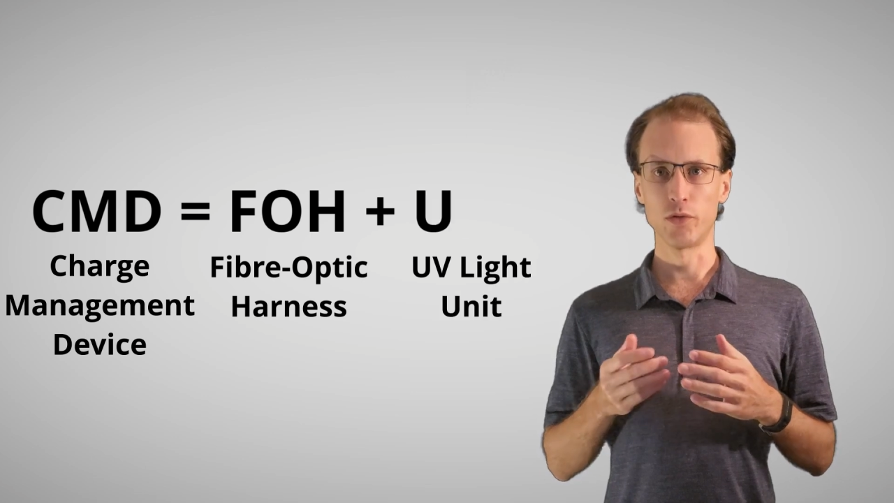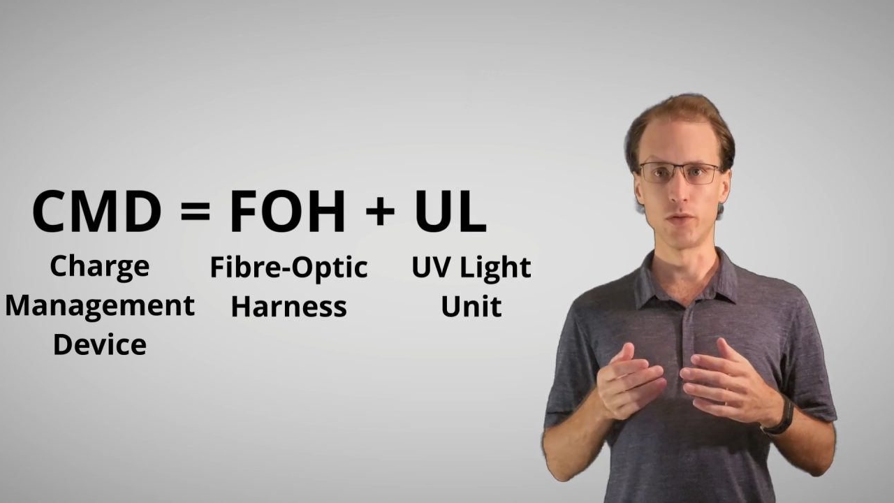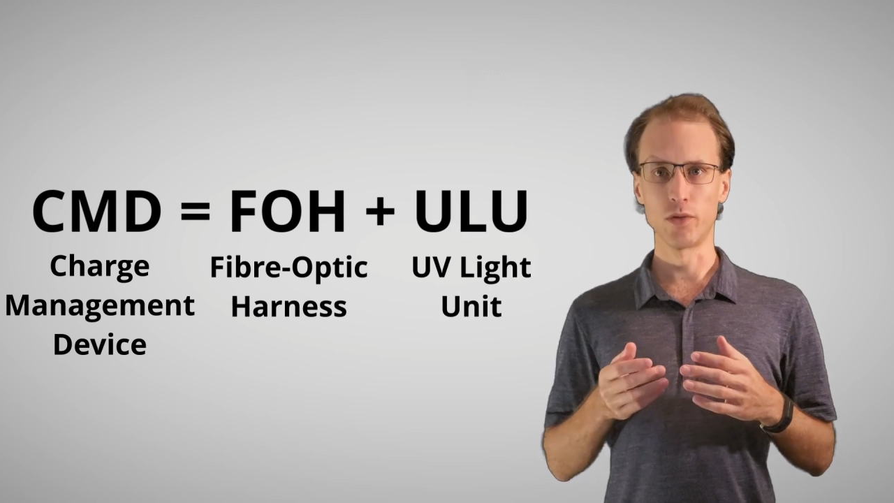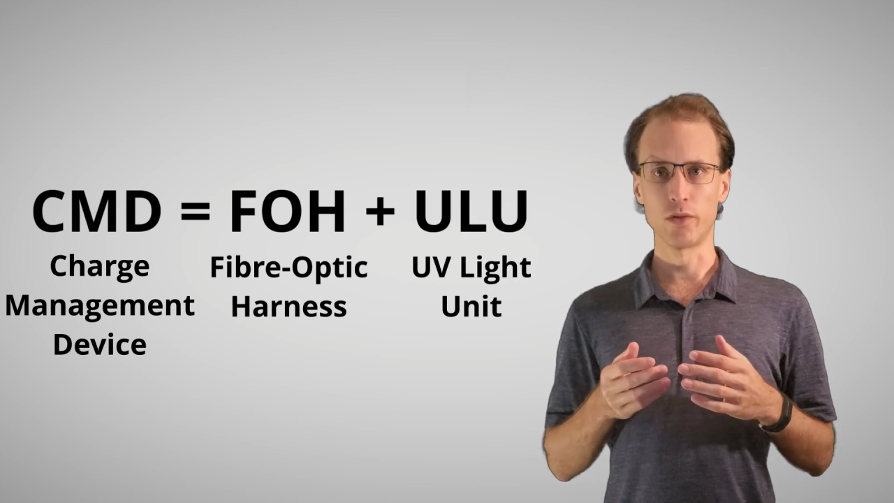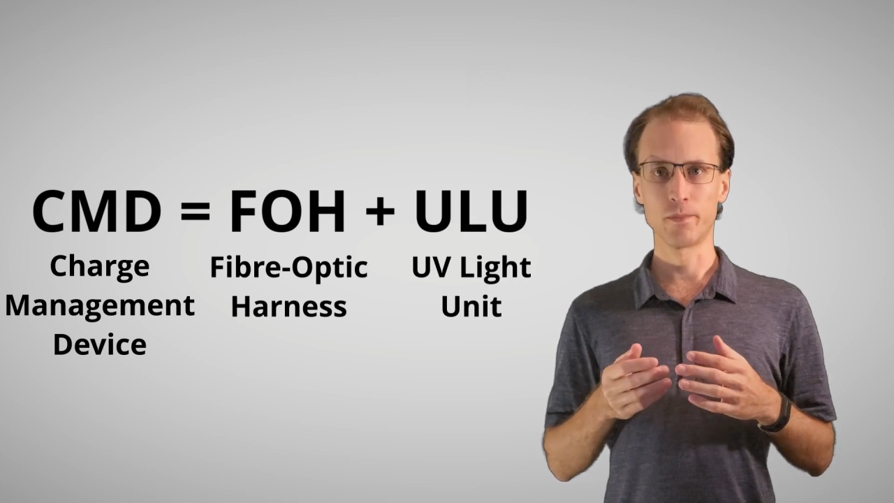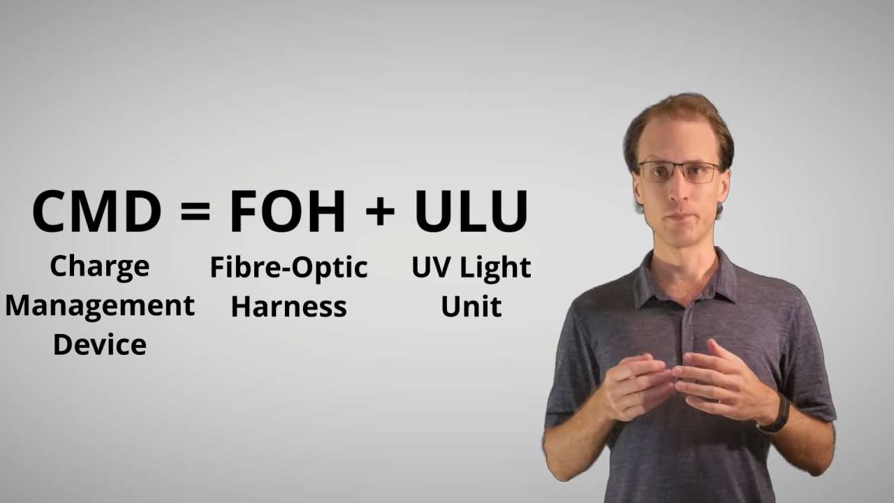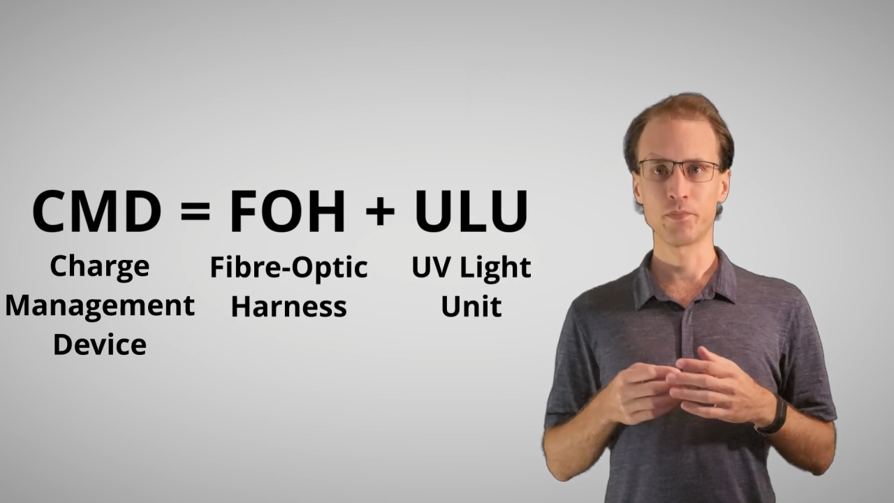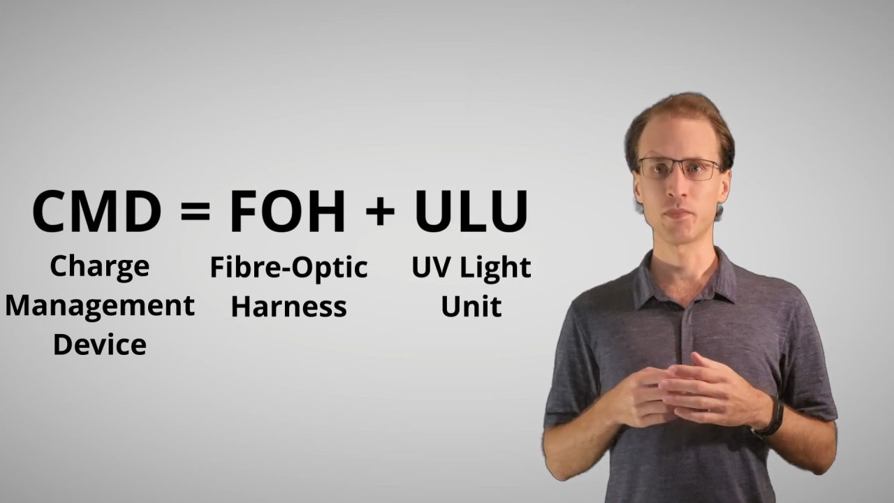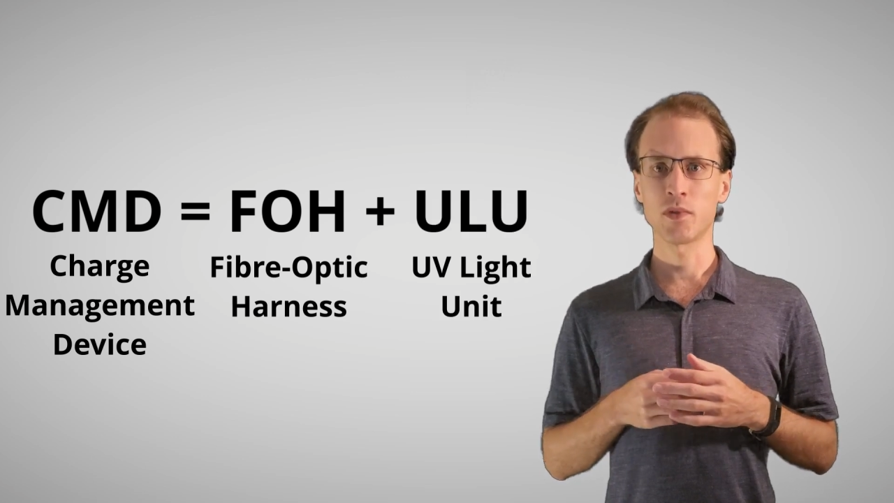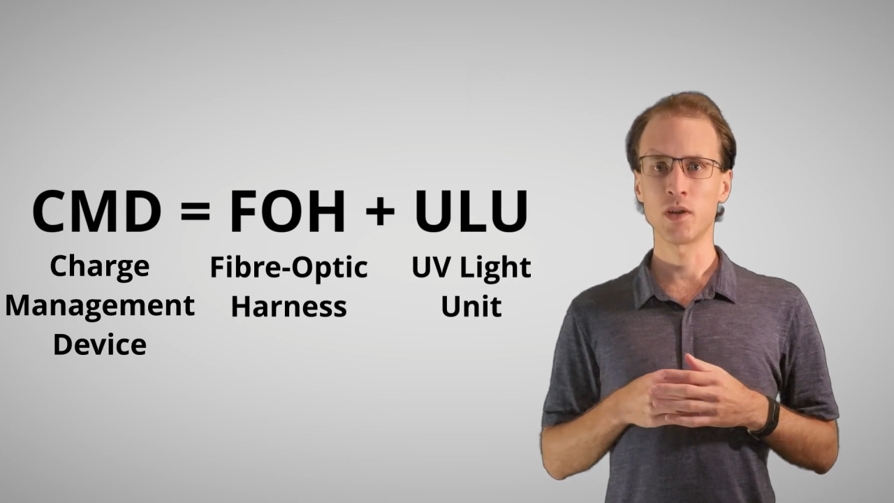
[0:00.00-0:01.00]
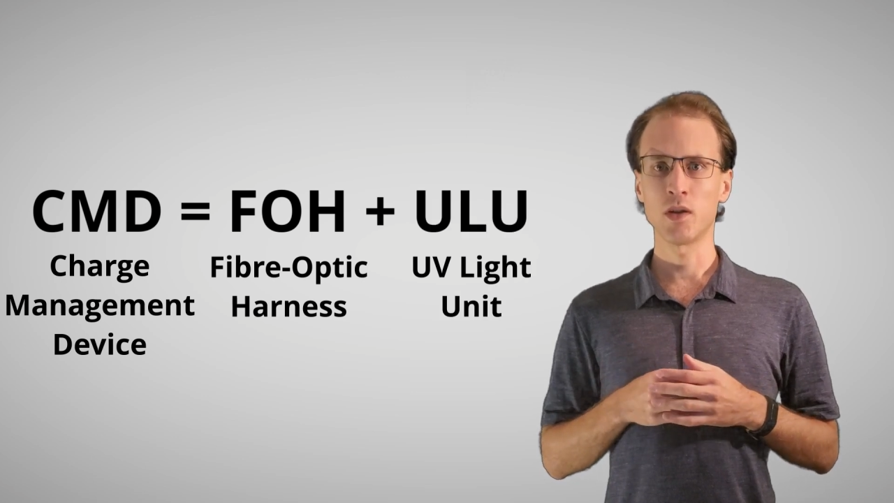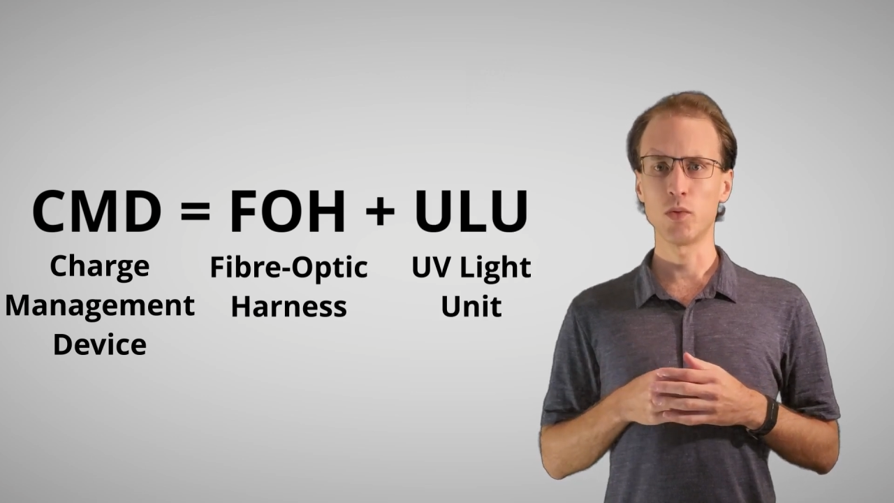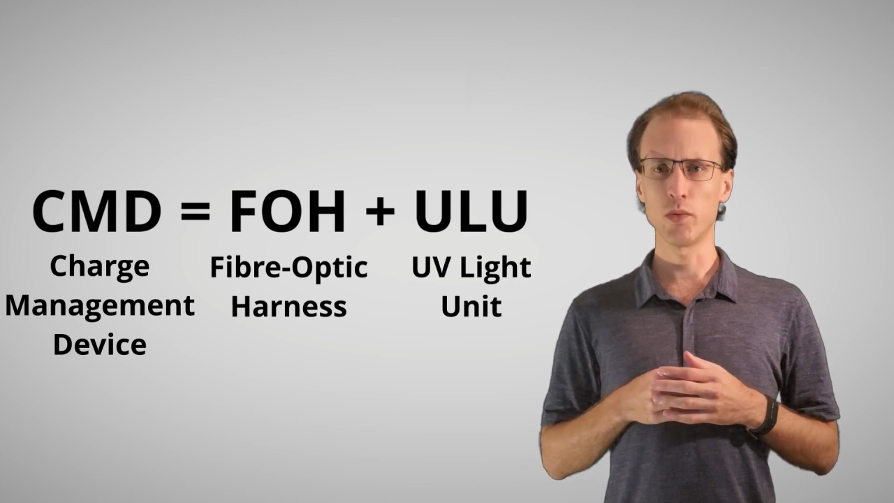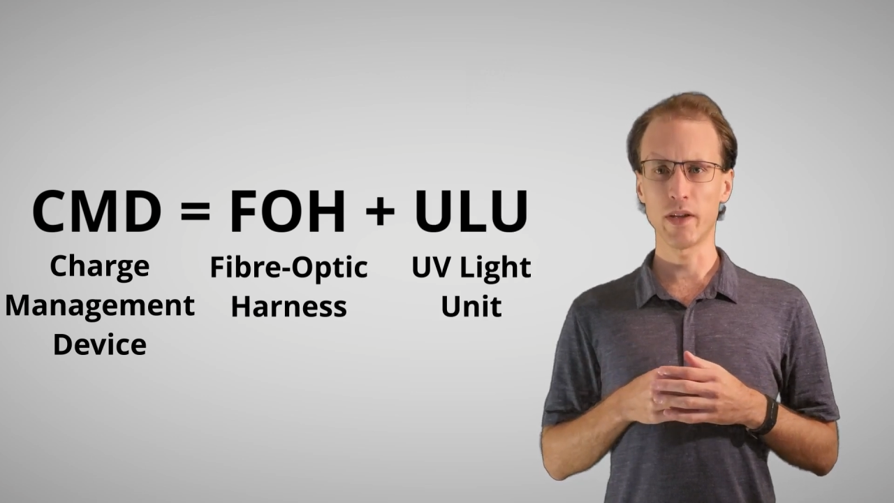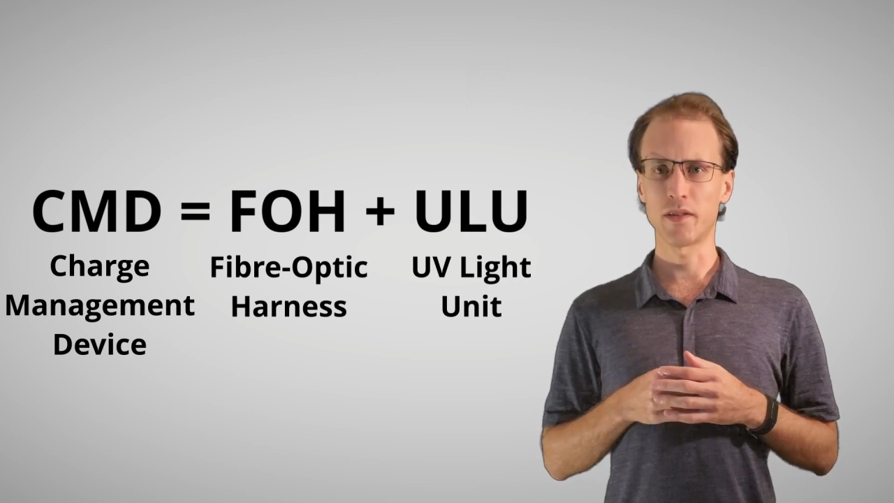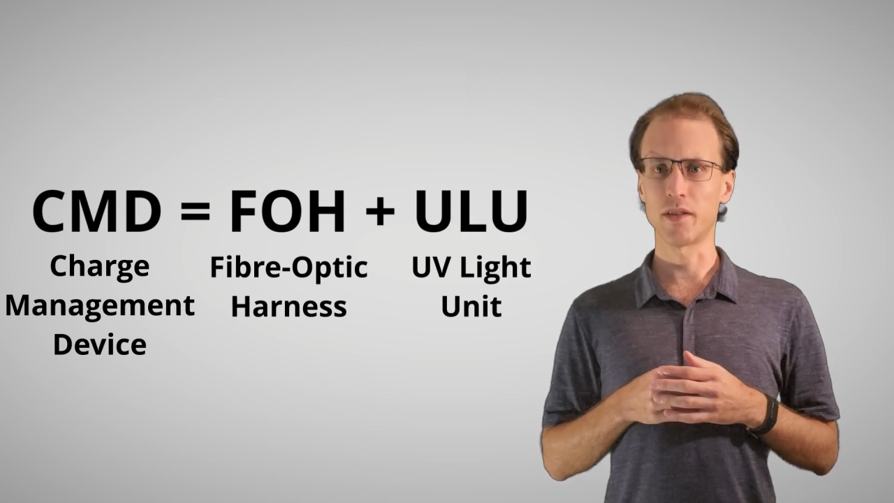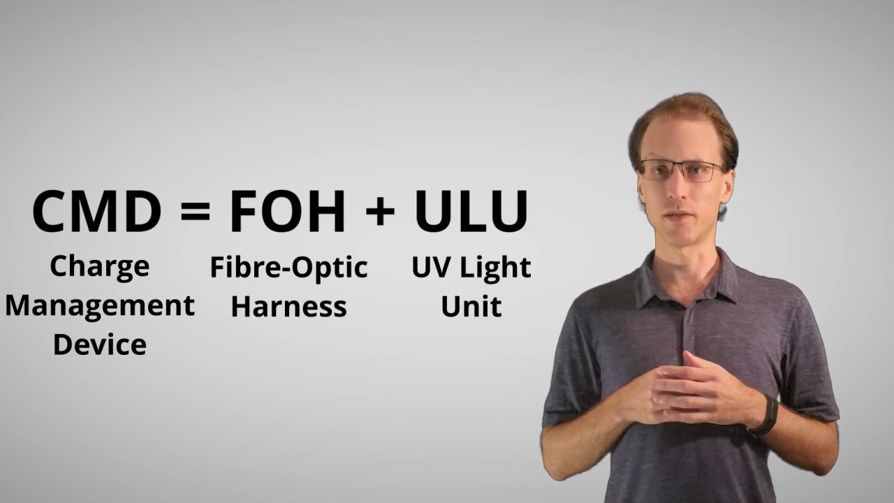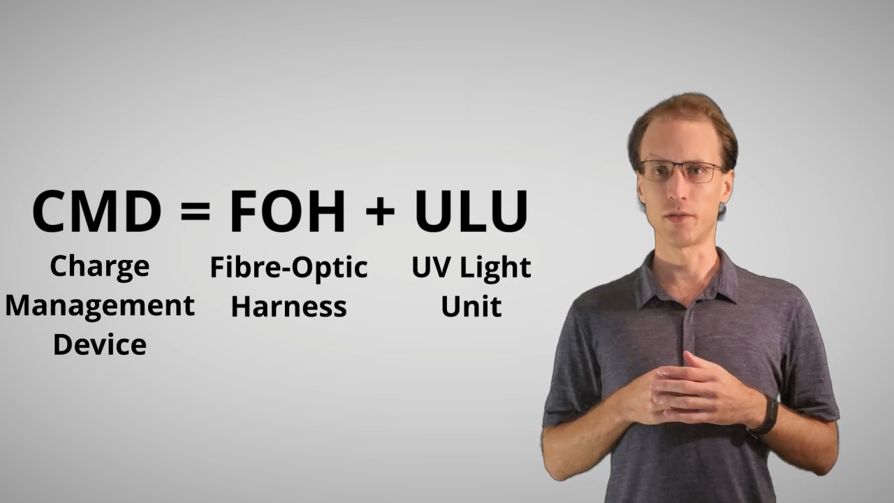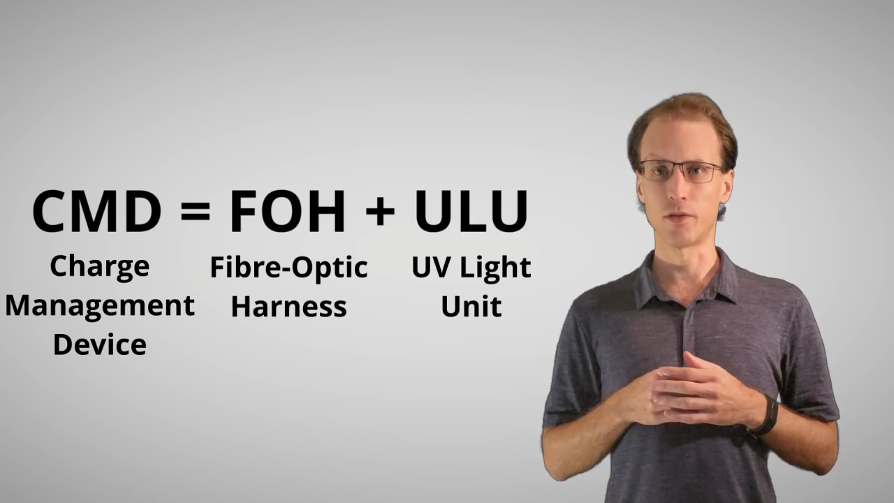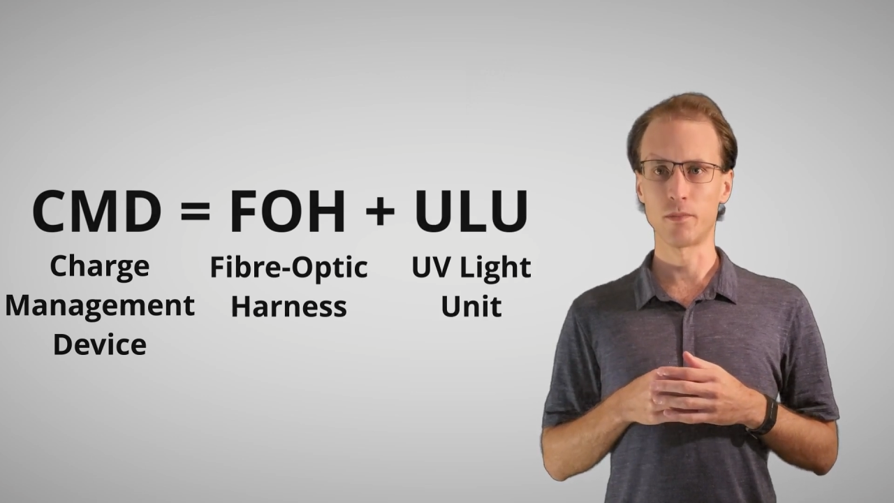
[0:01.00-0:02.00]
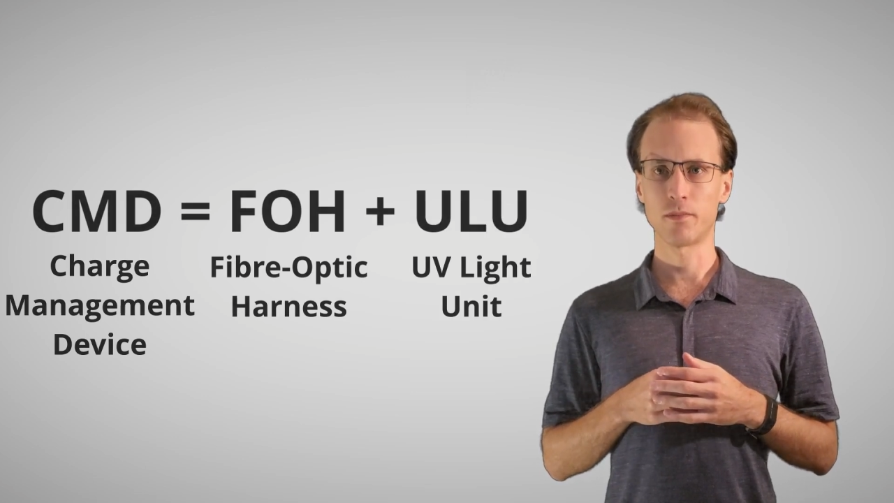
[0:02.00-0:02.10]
ULU. We will get to these soon.